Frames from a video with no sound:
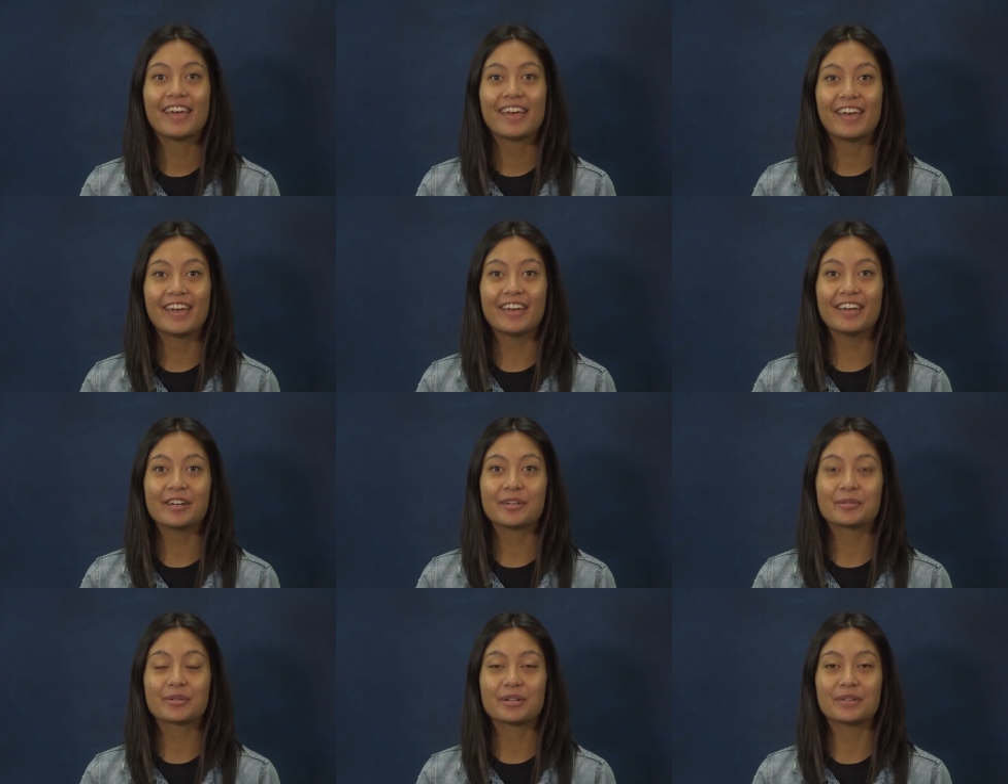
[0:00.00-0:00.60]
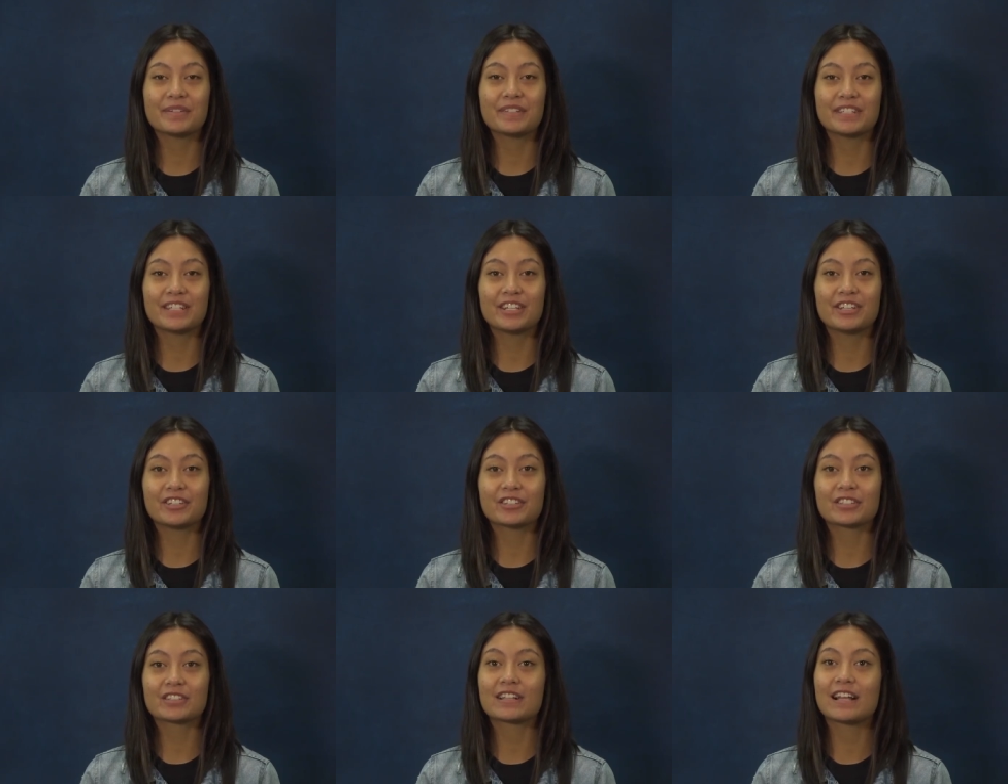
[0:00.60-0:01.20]
Hey upcoming
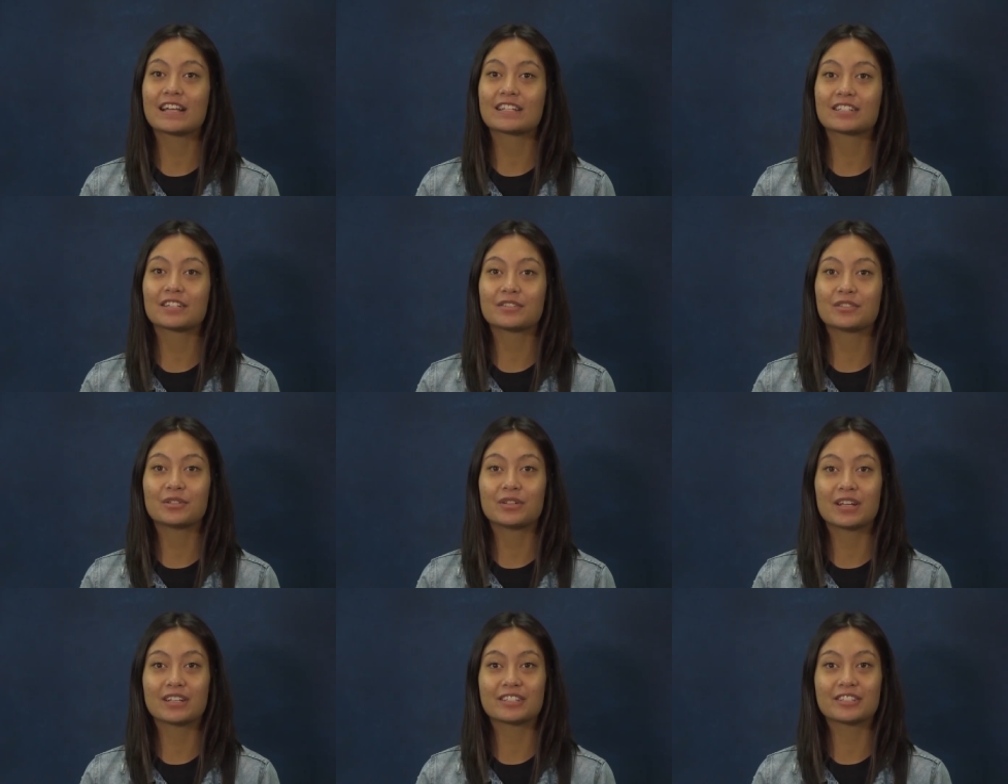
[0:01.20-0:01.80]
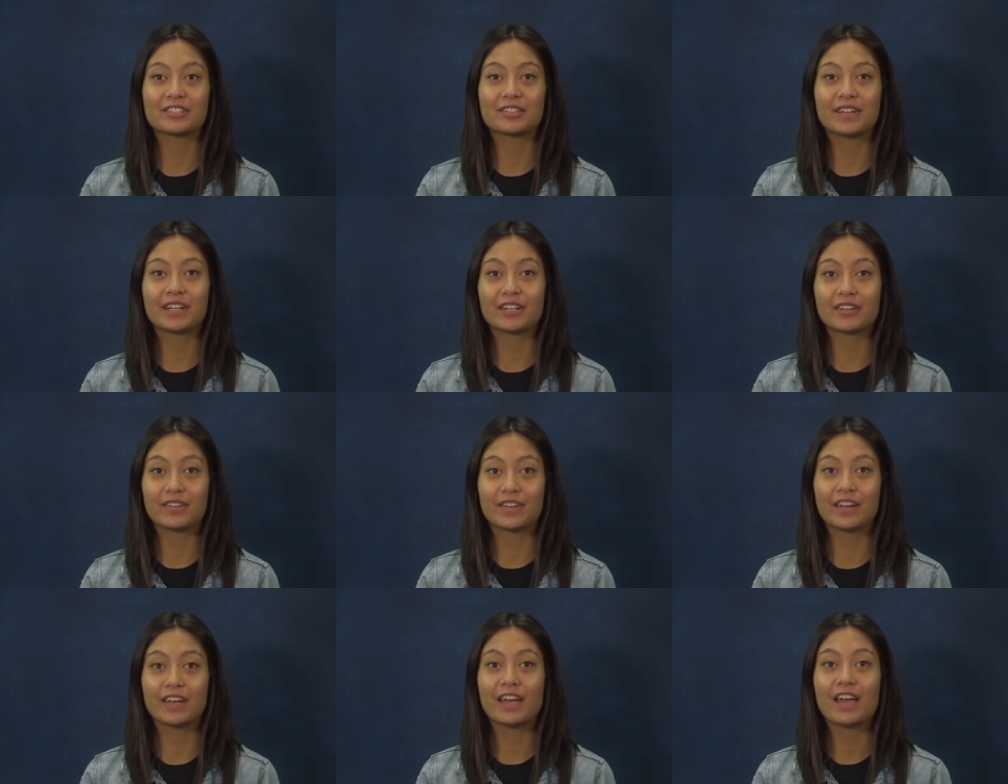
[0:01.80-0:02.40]
seniors class of
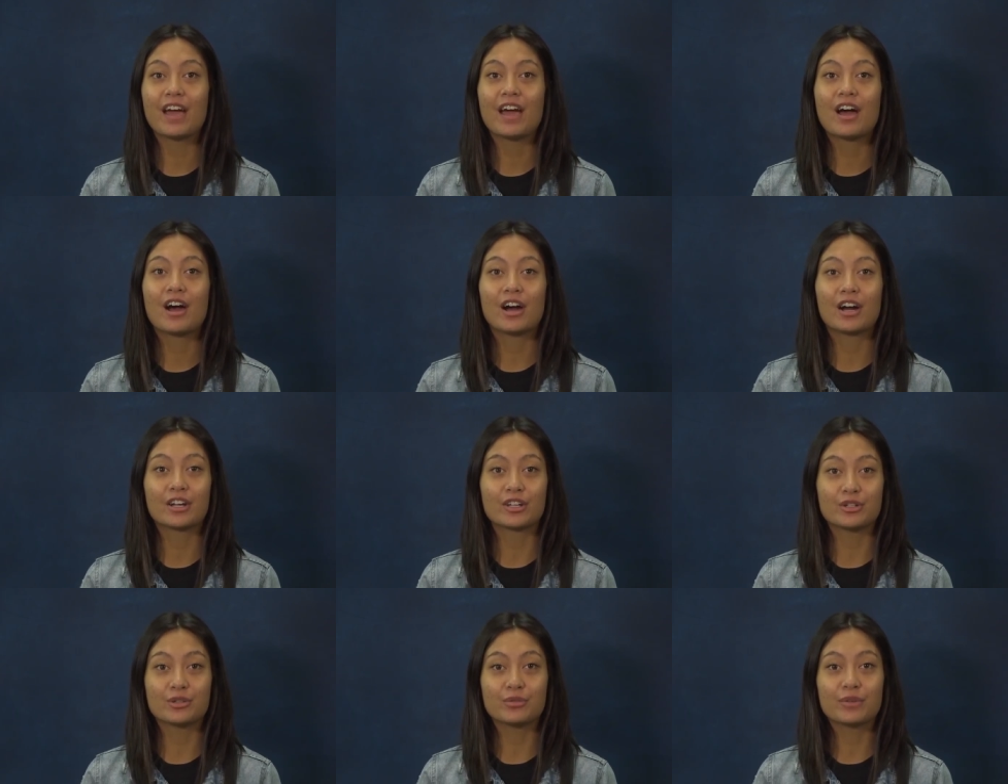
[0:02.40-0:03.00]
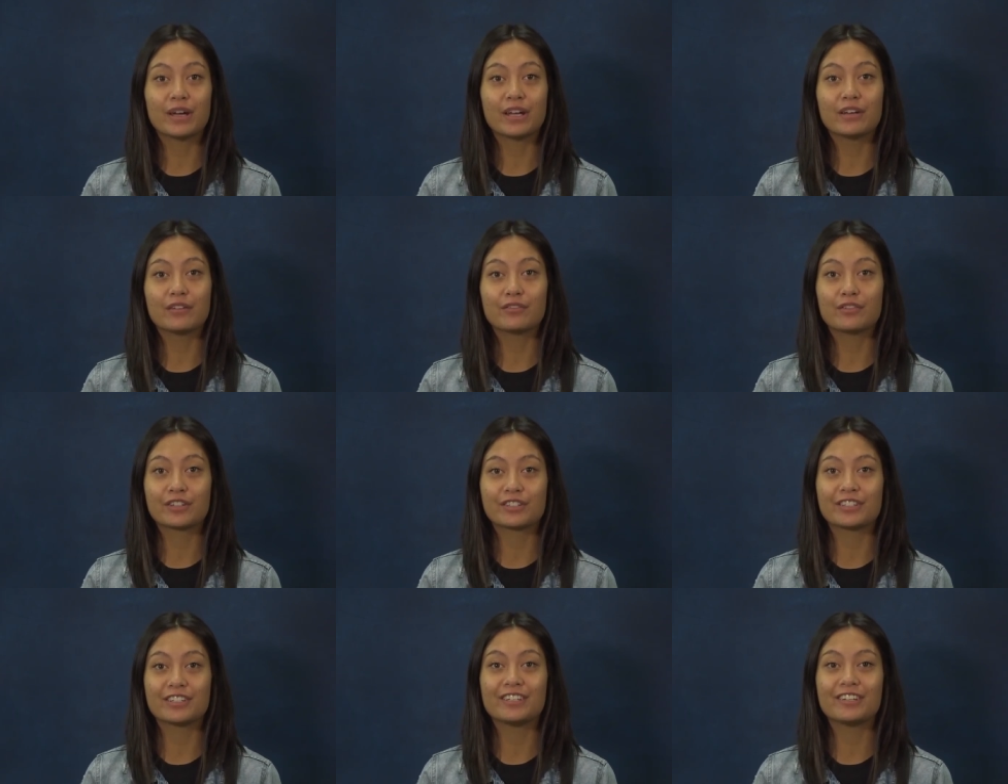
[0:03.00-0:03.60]
2023, are you ready
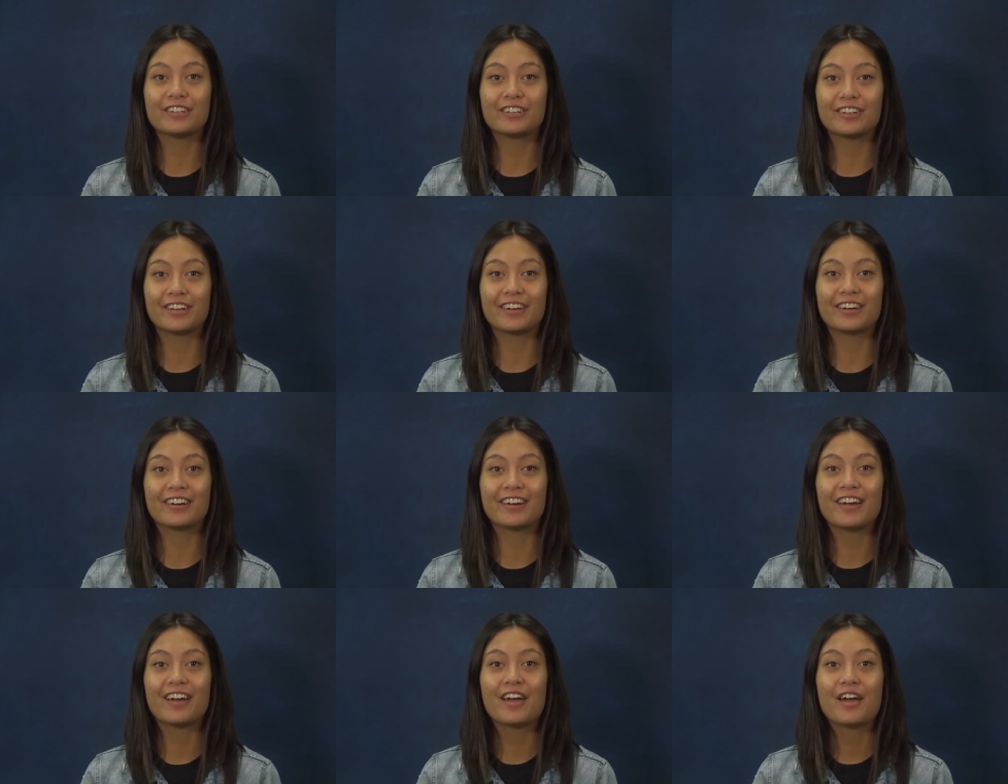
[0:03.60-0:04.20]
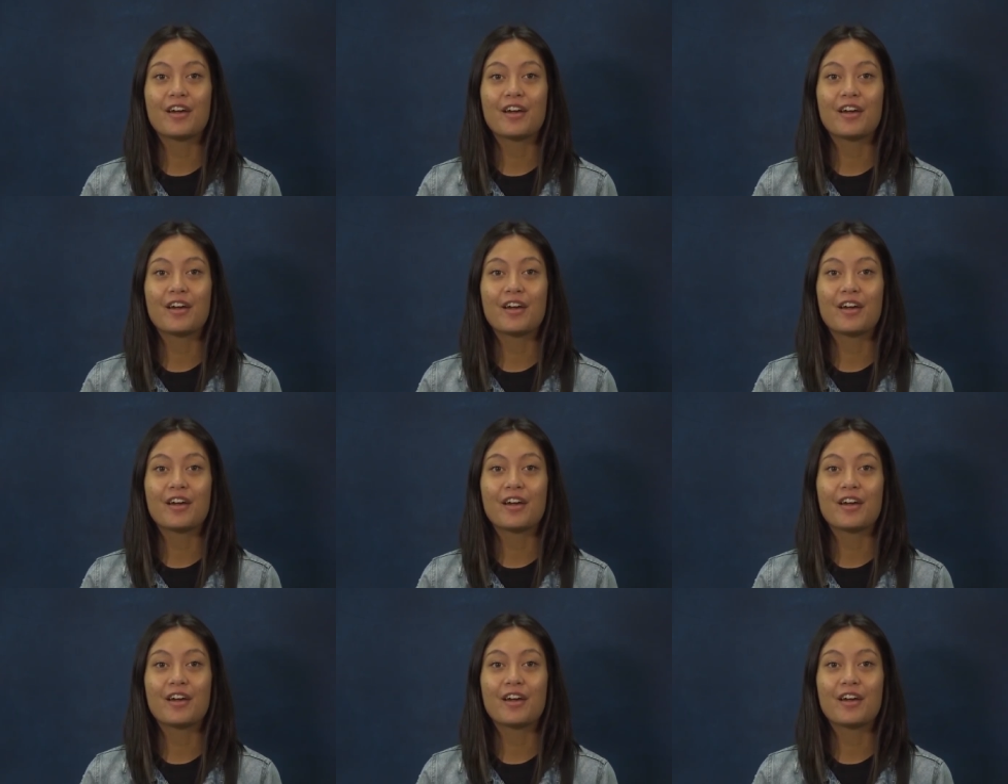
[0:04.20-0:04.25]
for senior year?